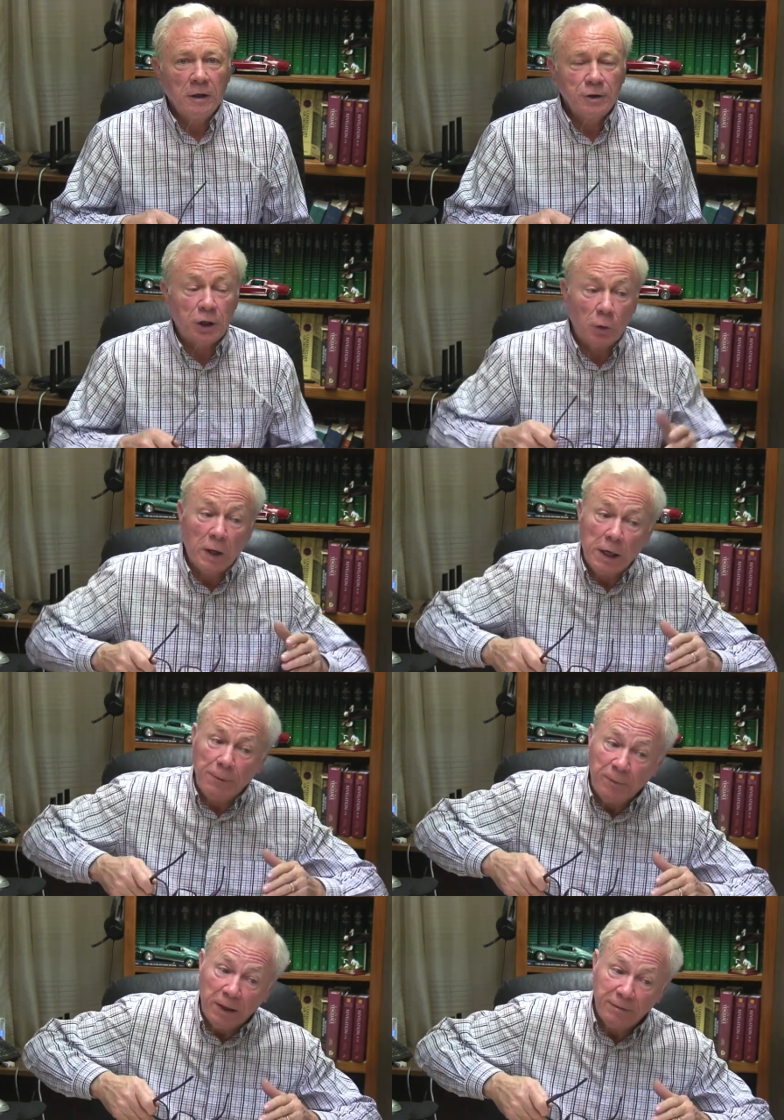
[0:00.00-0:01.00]
so
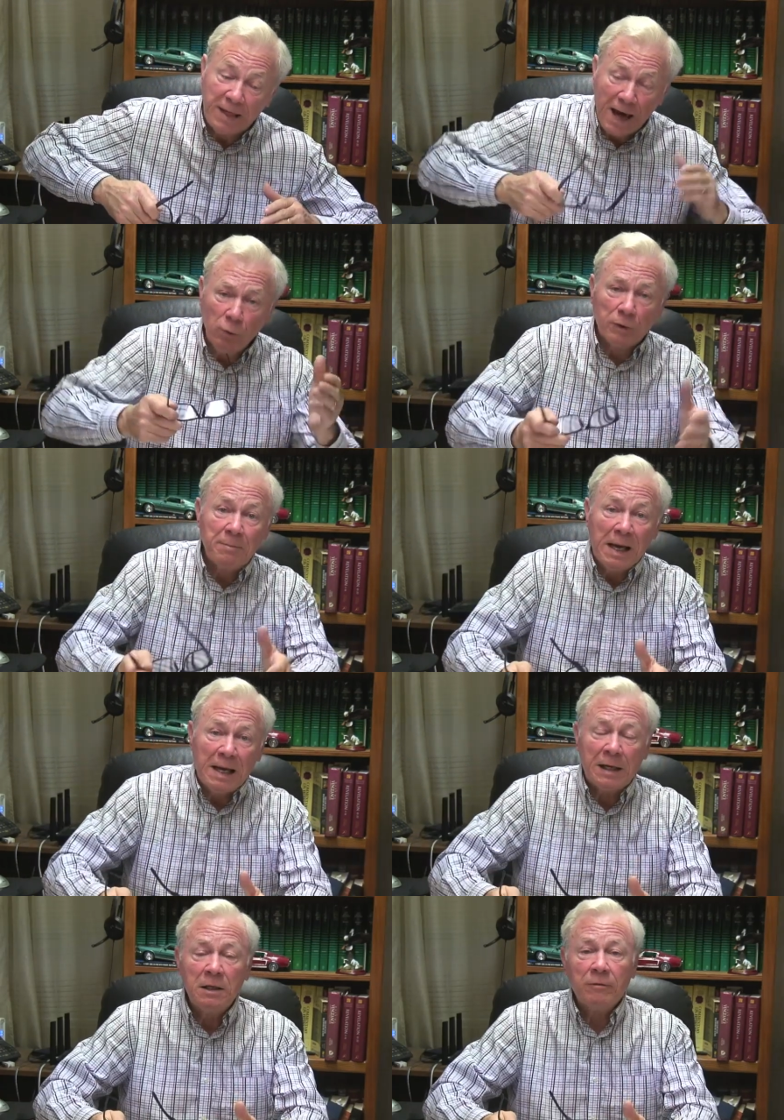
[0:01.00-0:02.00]
that would
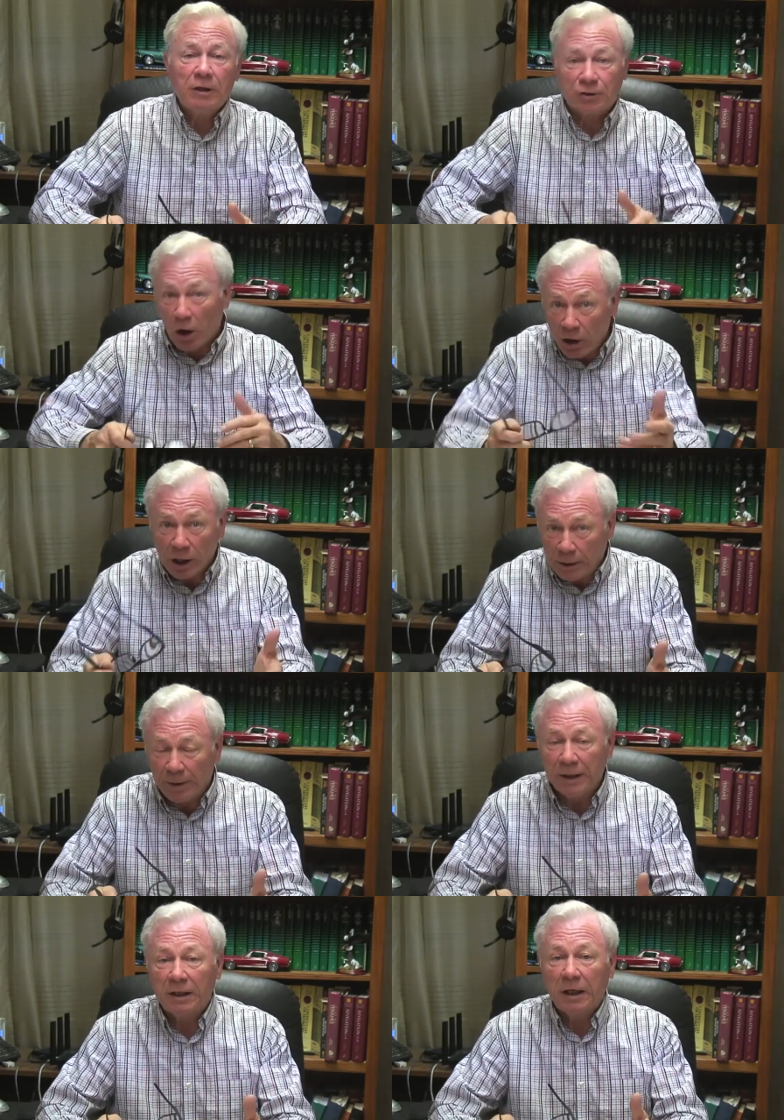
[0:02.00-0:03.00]
mean this
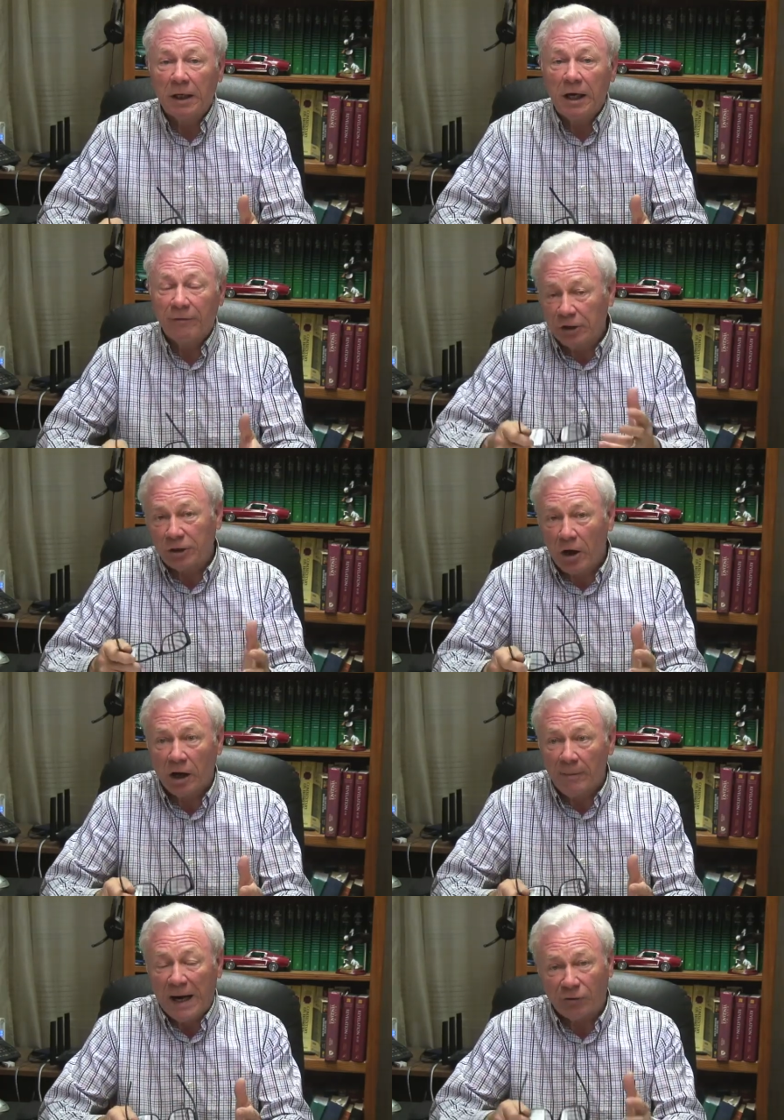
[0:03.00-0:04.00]
argument, if he's
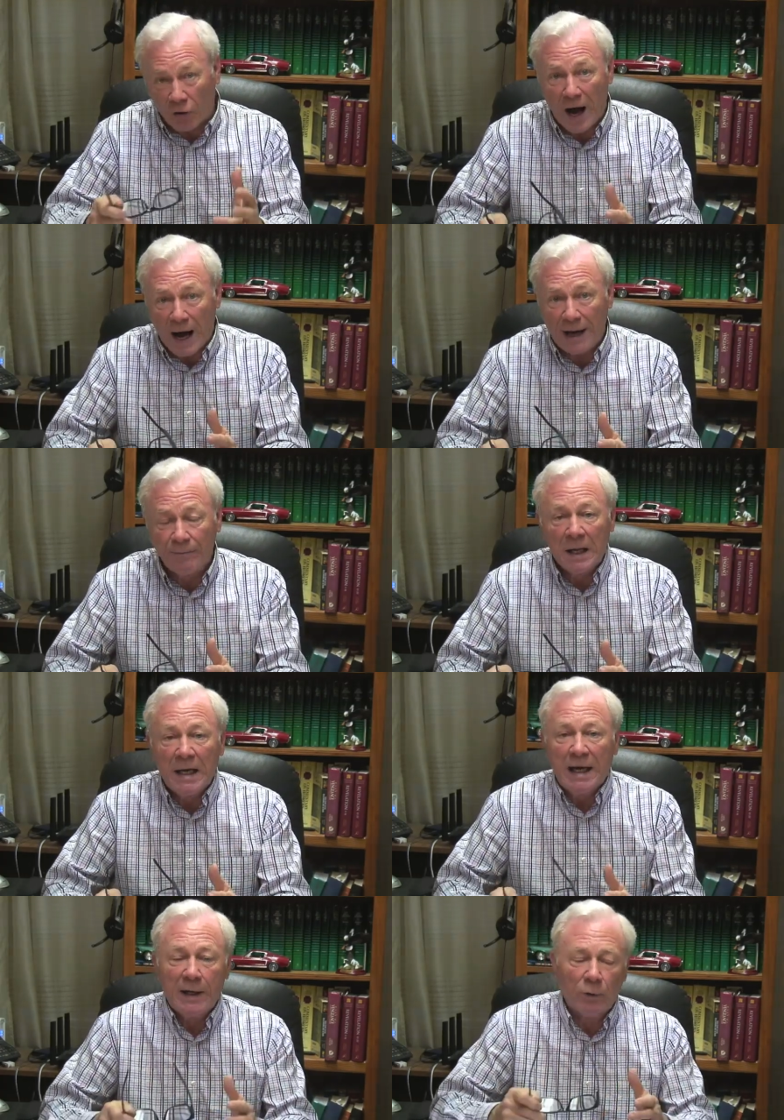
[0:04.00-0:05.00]
talking about tribe,
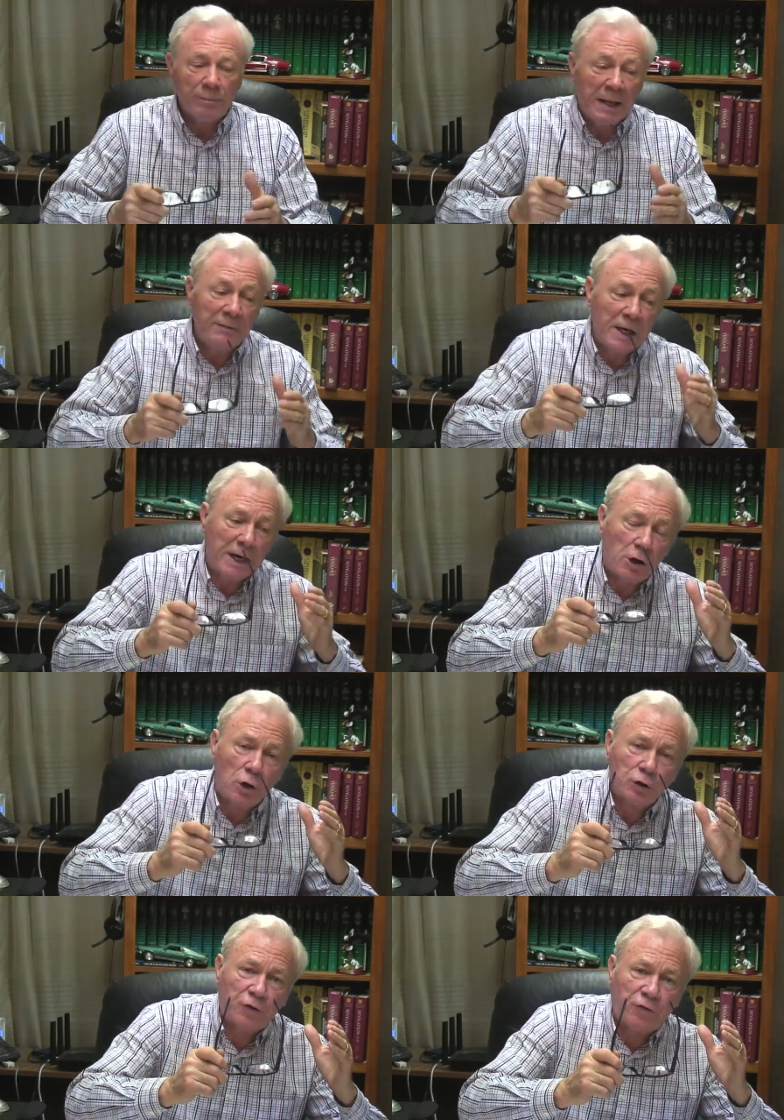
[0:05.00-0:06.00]
it would mean that he
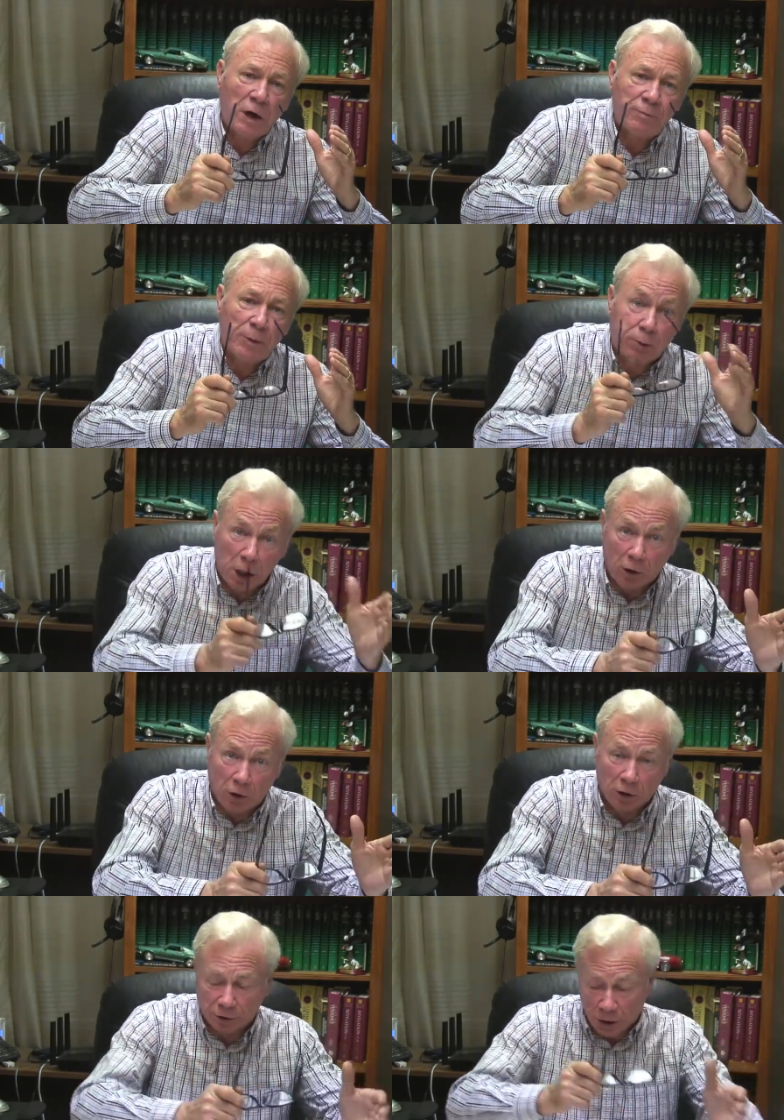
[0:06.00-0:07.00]
goes from the
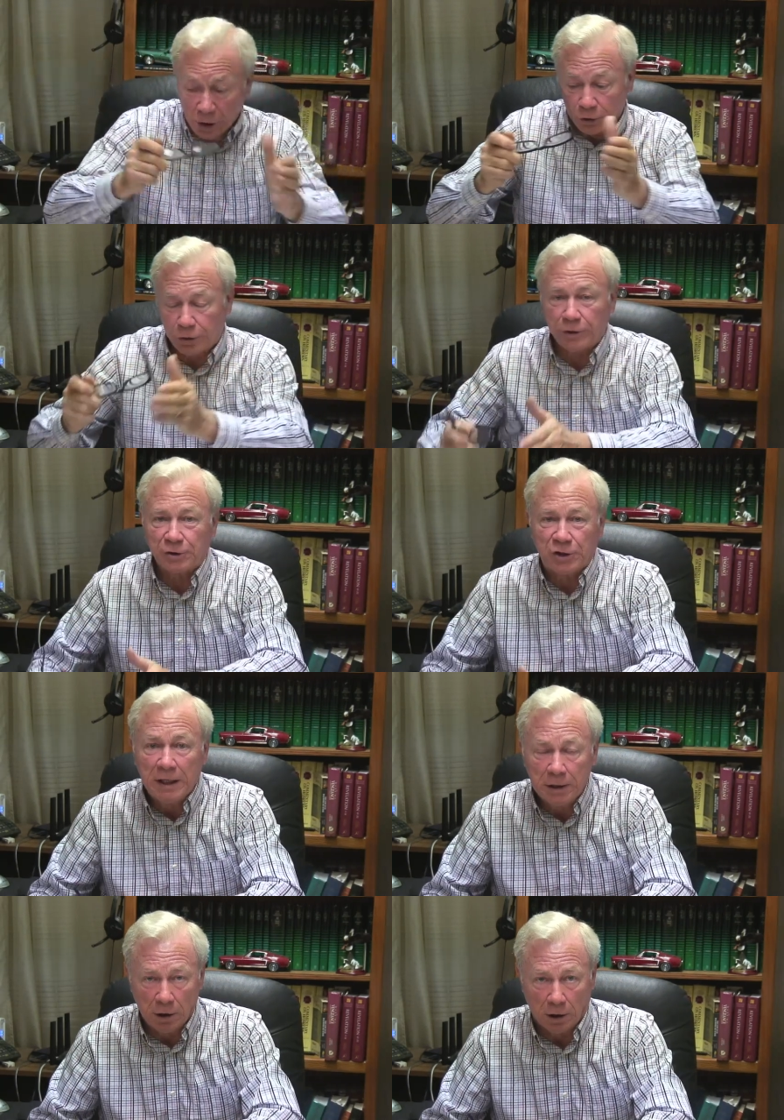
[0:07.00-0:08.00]
plural to the
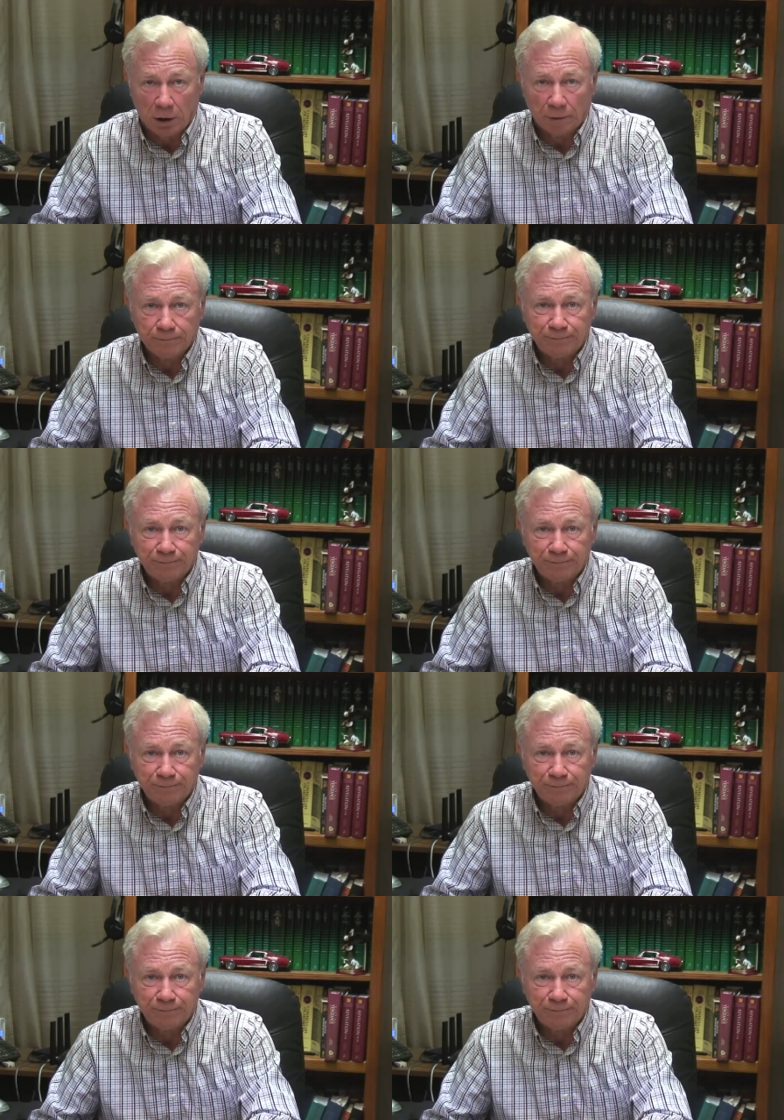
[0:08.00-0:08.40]
singular.